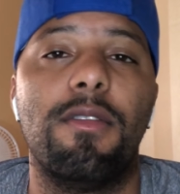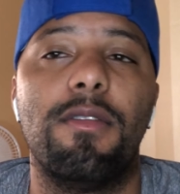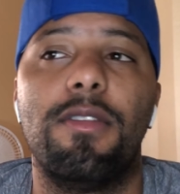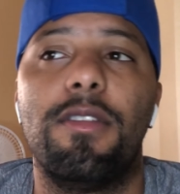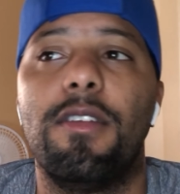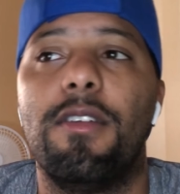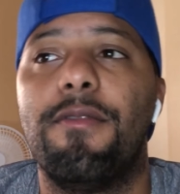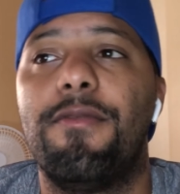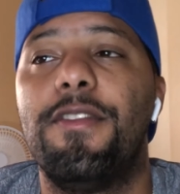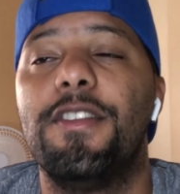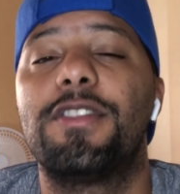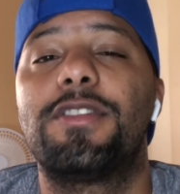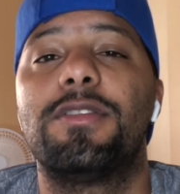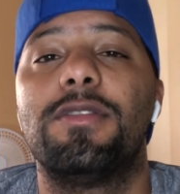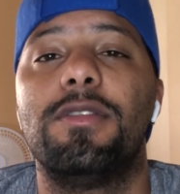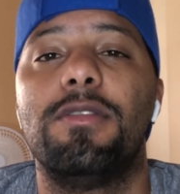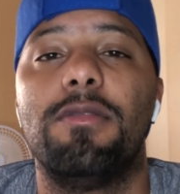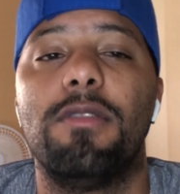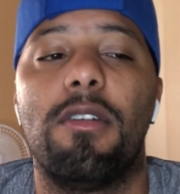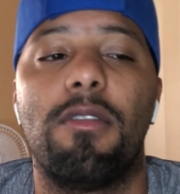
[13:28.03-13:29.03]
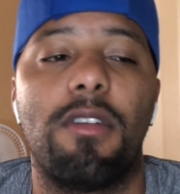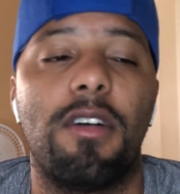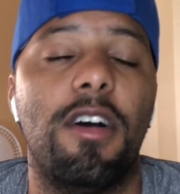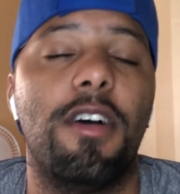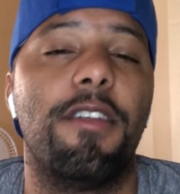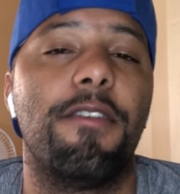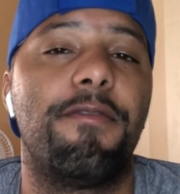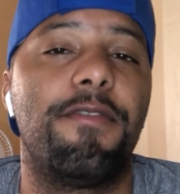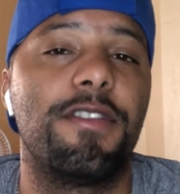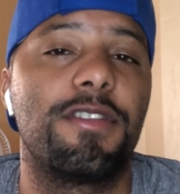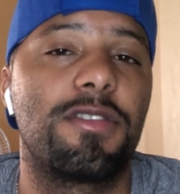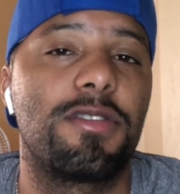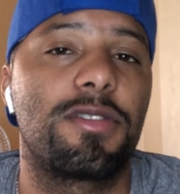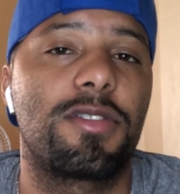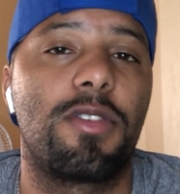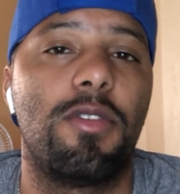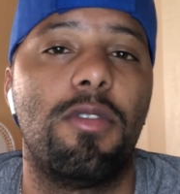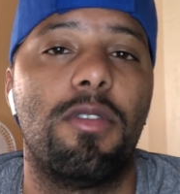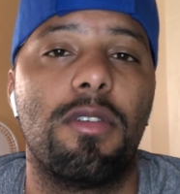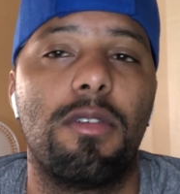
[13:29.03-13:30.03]
the official, you know, the unofficial
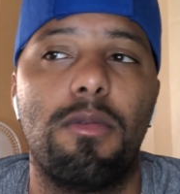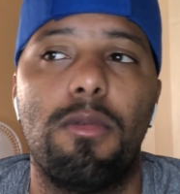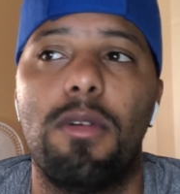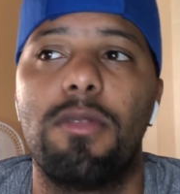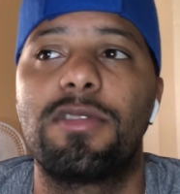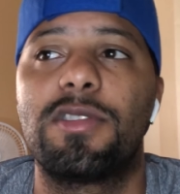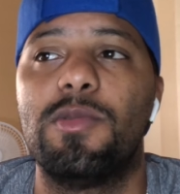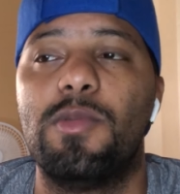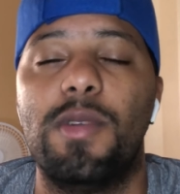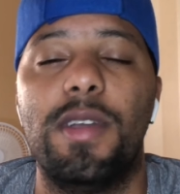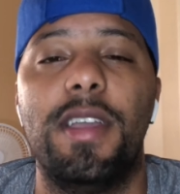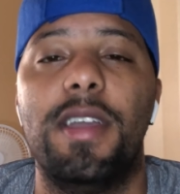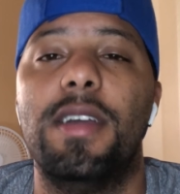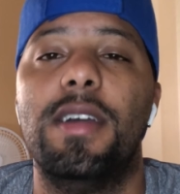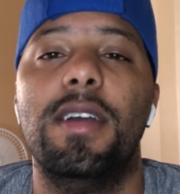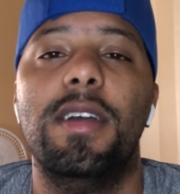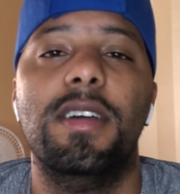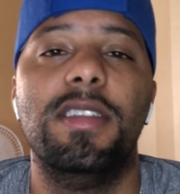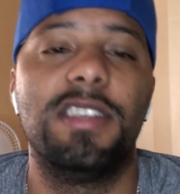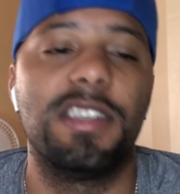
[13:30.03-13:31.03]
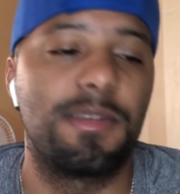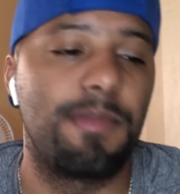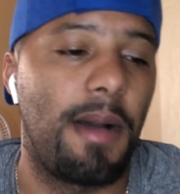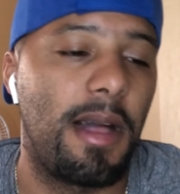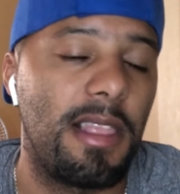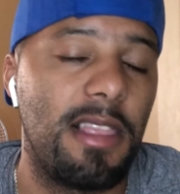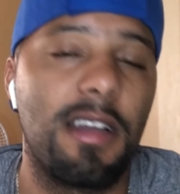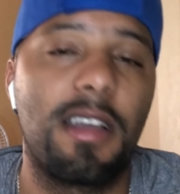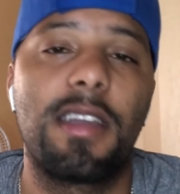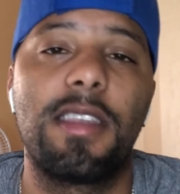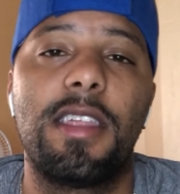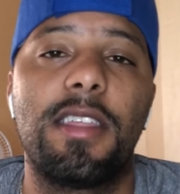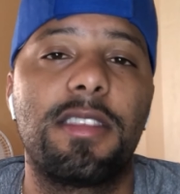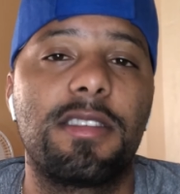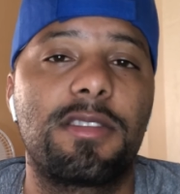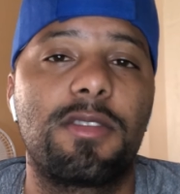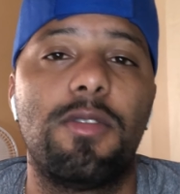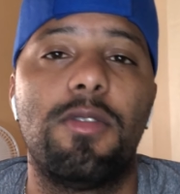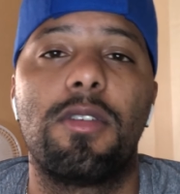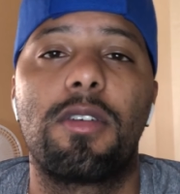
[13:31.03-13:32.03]
scorer want to win just by looking at the
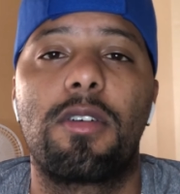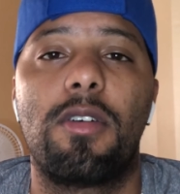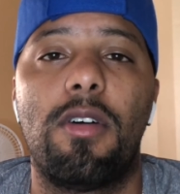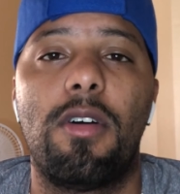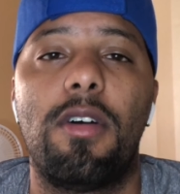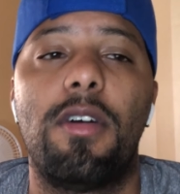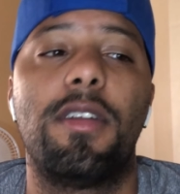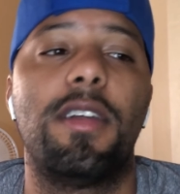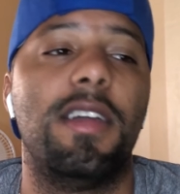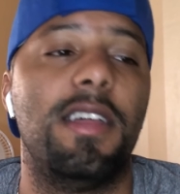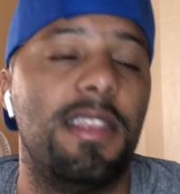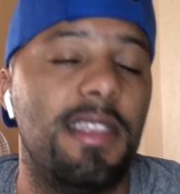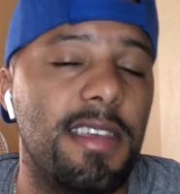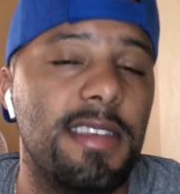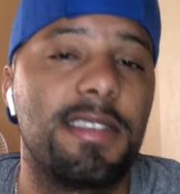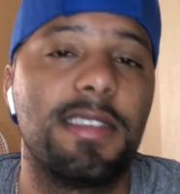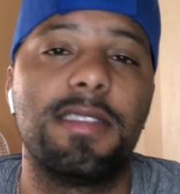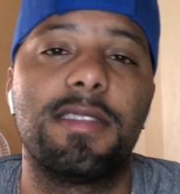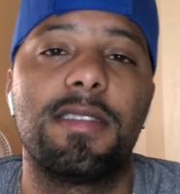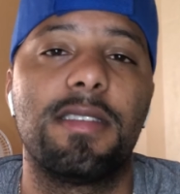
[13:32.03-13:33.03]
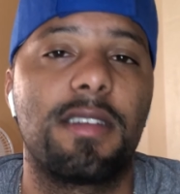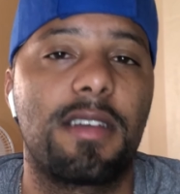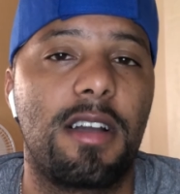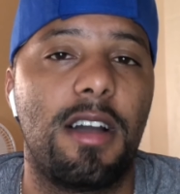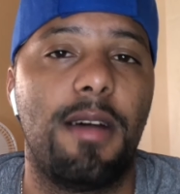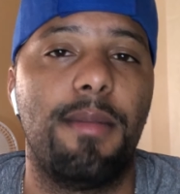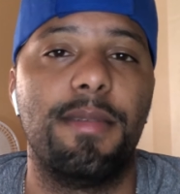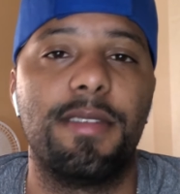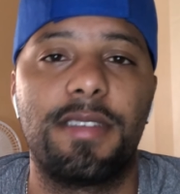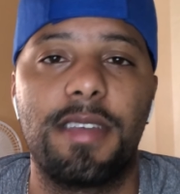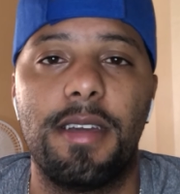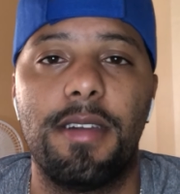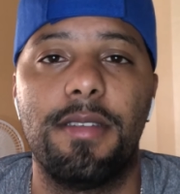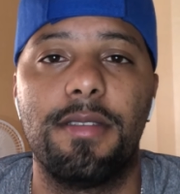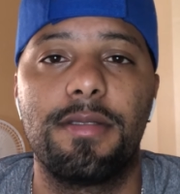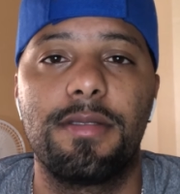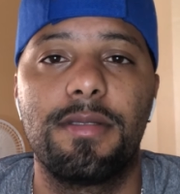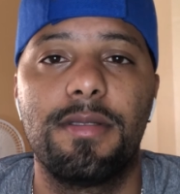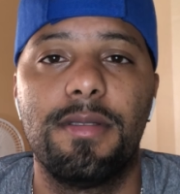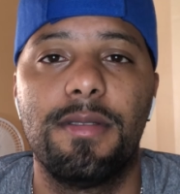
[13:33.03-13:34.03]
scorecard and listening to the
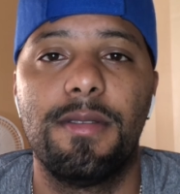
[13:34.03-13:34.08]
commentators.